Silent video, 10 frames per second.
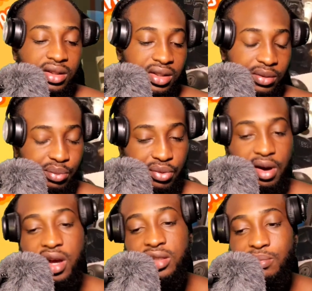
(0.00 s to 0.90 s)
not
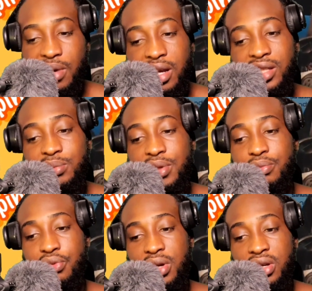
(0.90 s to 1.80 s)
surprised. Man has
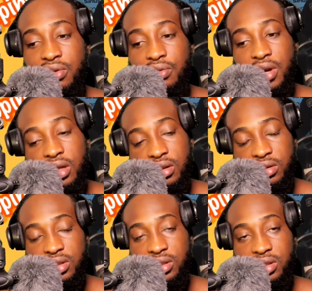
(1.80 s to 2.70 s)
been breaking
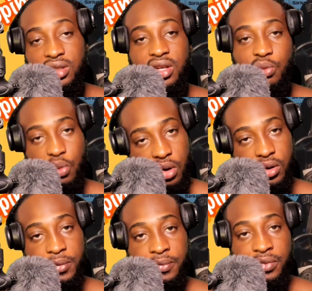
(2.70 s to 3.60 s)
records since day
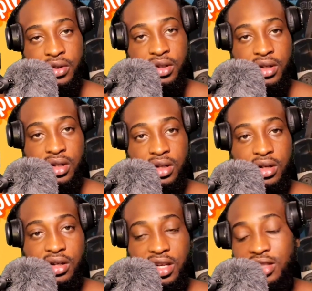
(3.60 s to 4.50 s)
one.
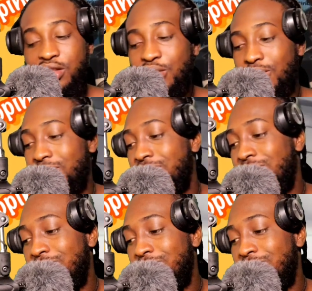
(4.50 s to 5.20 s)
Hitting on